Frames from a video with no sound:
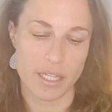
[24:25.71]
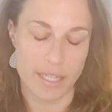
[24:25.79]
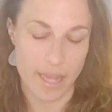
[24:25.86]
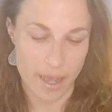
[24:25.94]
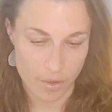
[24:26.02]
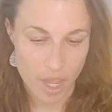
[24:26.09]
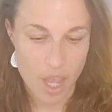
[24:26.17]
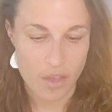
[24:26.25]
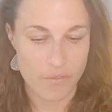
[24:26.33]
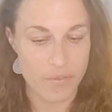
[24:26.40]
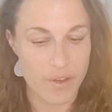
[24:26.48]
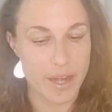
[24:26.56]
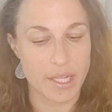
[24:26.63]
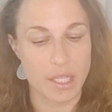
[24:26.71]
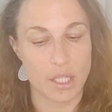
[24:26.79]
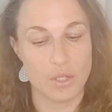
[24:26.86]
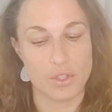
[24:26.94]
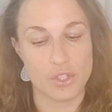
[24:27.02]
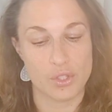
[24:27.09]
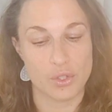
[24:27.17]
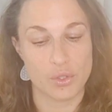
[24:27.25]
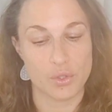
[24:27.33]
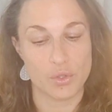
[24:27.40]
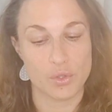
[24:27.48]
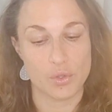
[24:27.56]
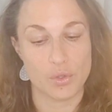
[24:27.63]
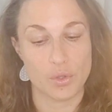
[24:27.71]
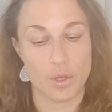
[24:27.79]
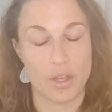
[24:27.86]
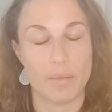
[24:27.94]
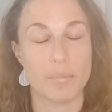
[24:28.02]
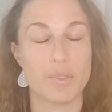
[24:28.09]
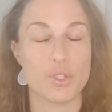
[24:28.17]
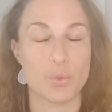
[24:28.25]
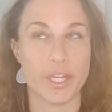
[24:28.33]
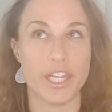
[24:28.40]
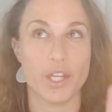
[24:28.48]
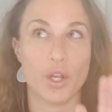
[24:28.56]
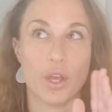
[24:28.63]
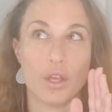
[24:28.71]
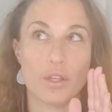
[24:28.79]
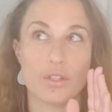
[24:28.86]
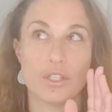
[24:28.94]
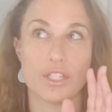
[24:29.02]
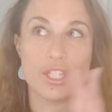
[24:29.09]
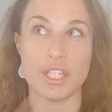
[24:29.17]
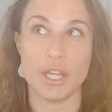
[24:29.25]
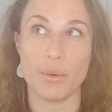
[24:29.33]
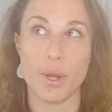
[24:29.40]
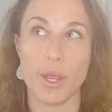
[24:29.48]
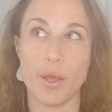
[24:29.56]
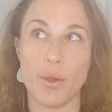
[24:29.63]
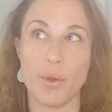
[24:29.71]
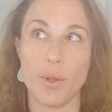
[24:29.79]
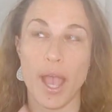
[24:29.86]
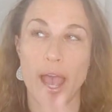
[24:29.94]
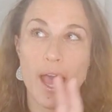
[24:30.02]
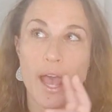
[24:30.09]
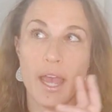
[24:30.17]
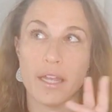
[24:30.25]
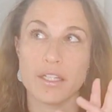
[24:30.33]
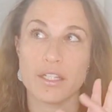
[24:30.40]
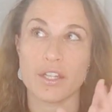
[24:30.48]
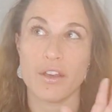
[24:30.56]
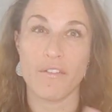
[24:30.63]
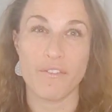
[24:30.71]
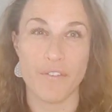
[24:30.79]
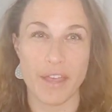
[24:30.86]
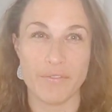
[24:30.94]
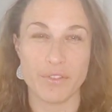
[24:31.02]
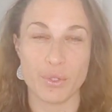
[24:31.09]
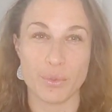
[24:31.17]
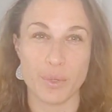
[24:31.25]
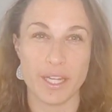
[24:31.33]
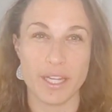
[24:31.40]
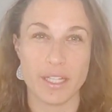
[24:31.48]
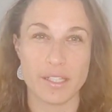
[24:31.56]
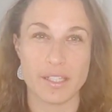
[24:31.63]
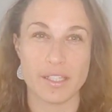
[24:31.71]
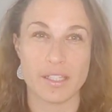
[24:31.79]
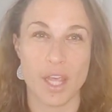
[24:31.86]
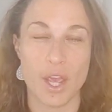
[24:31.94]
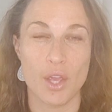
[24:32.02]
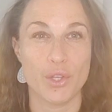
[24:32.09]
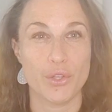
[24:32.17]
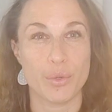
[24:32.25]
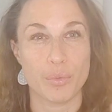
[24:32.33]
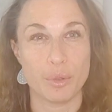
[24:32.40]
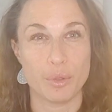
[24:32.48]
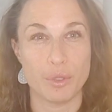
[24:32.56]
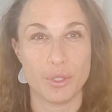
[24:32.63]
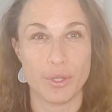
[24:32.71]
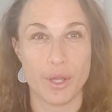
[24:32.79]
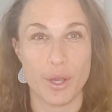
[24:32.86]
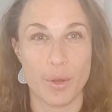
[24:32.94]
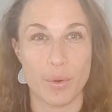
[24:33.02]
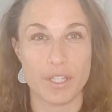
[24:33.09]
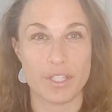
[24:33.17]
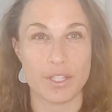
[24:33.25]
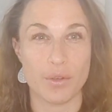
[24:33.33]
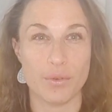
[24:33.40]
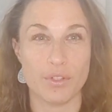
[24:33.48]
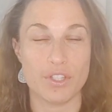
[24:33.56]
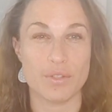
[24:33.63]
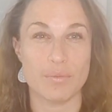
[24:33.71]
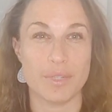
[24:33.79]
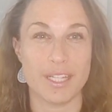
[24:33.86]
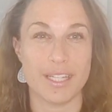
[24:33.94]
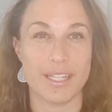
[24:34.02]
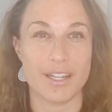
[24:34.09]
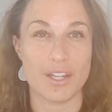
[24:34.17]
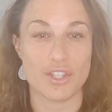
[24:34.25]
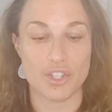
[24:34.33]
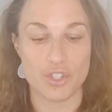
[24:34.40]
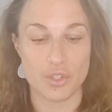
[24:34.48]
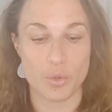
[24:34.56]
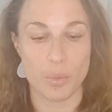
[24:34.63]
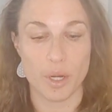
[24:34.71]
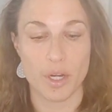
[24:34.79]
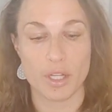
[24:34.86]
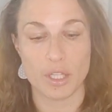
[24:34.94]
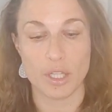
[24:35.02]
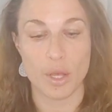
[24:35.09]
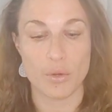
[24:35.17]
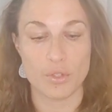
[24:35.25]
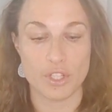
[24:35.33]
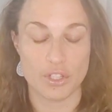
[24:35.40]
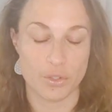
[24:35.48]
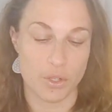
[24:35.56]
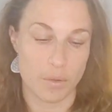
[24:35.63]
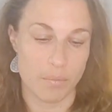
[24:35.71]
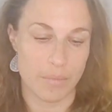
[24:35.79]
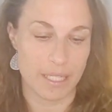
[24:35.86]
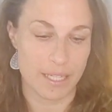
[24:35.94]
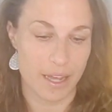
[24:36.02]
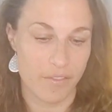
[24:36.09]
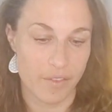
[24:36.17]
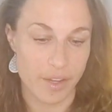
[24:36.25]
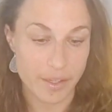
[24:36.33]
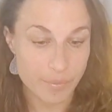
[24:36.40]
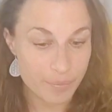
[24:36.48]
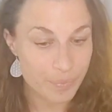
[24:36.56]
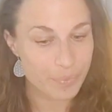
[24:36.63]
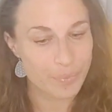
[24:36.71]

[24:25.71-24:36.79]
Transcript: Yeah, very close to between zero and five degrees. Your Pluto is going to be super close to your midheaven.